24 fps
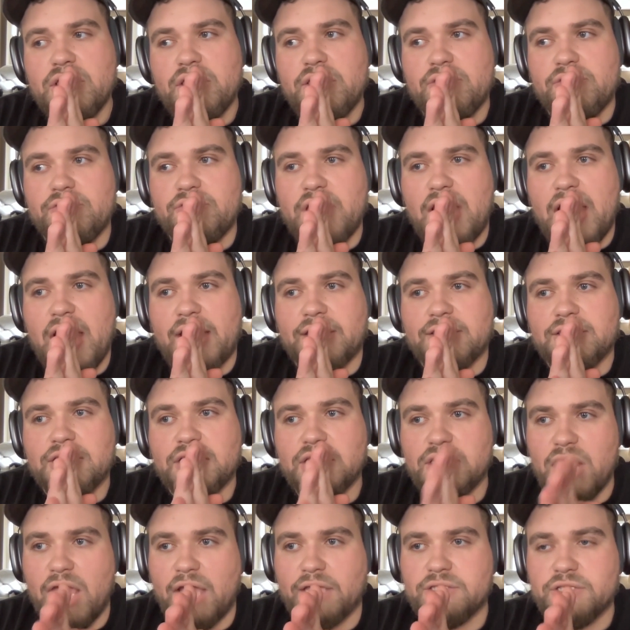that
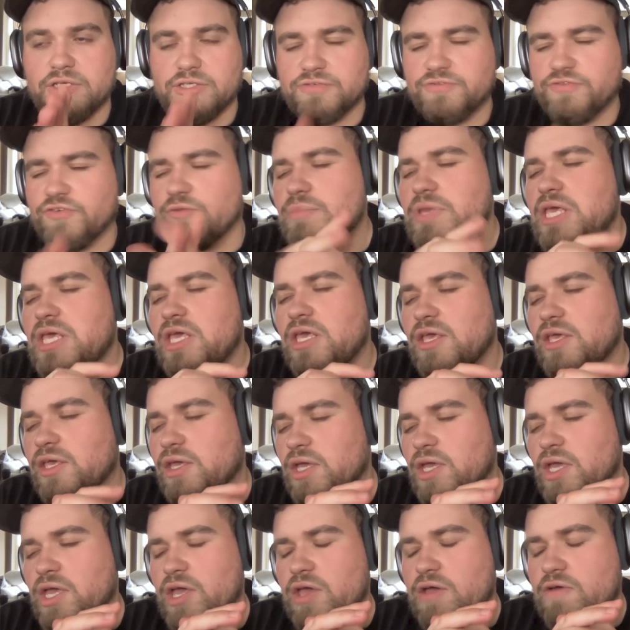connect, because for me
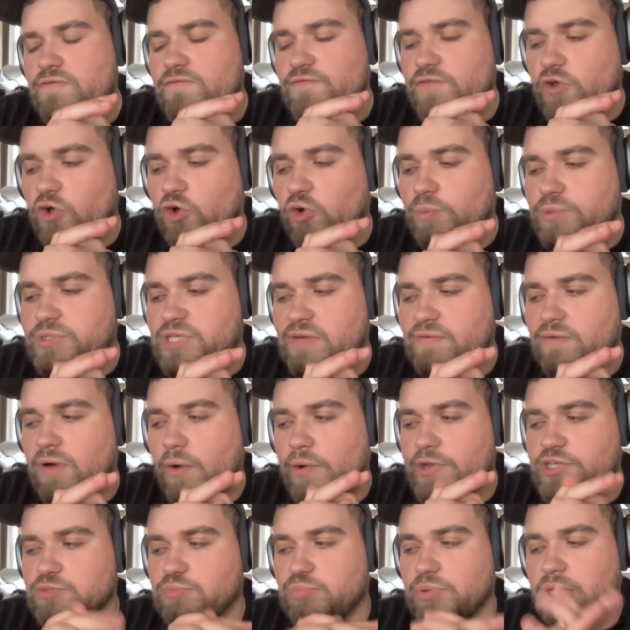films have
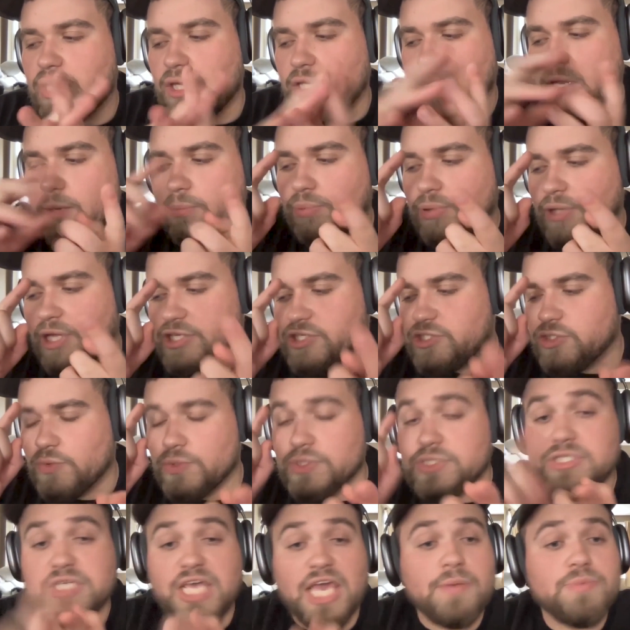always been a place to
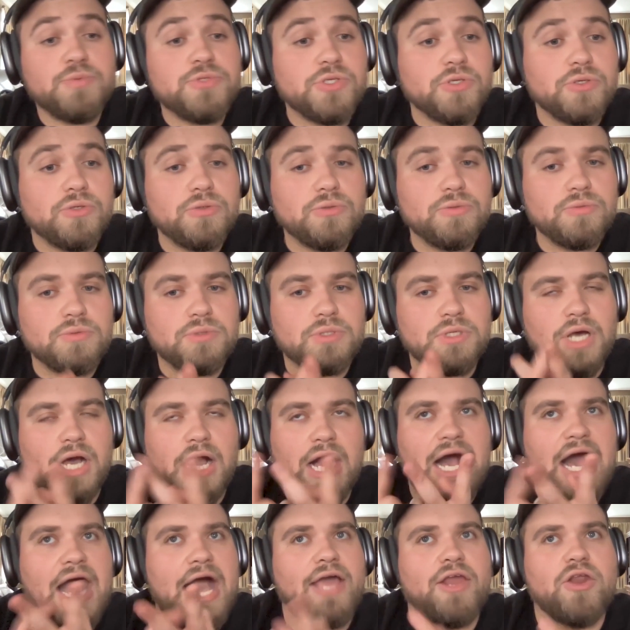escape to, a
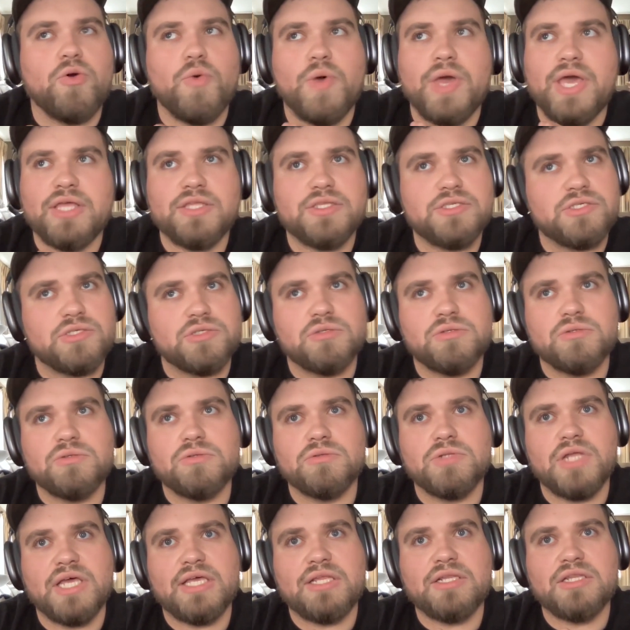hideaway to
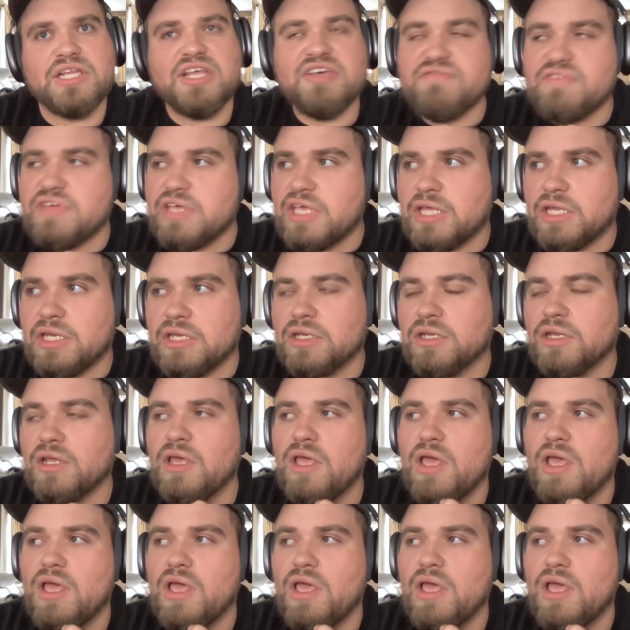like live in,